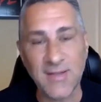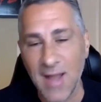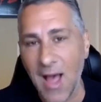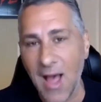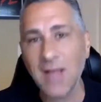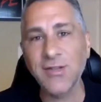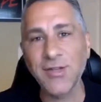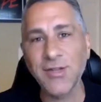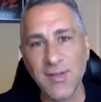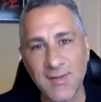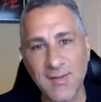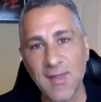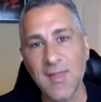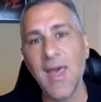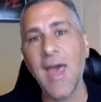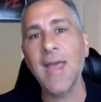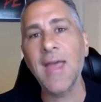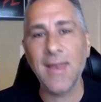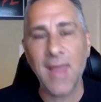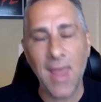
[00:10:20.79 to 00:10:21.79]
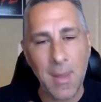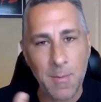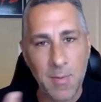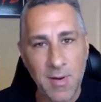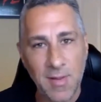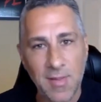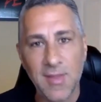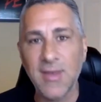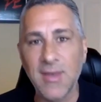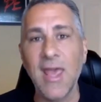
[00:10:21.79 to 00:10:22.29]
not just in that day, but
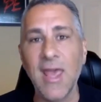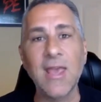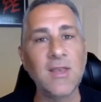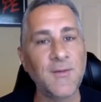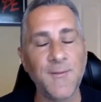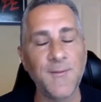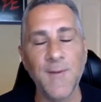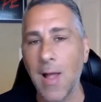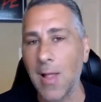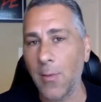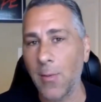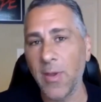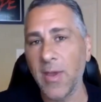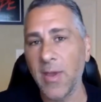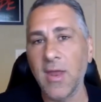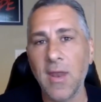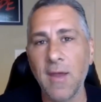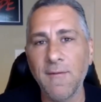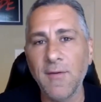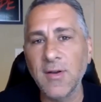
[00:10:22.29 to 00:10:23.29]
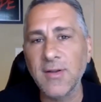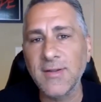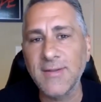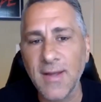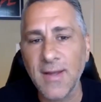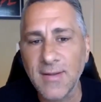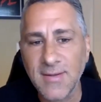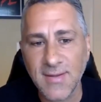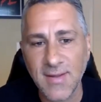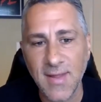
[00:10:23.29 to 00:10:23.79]
in the days following and ever
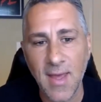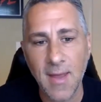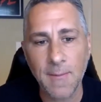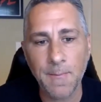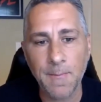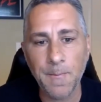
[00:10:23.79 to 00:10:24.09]
since then.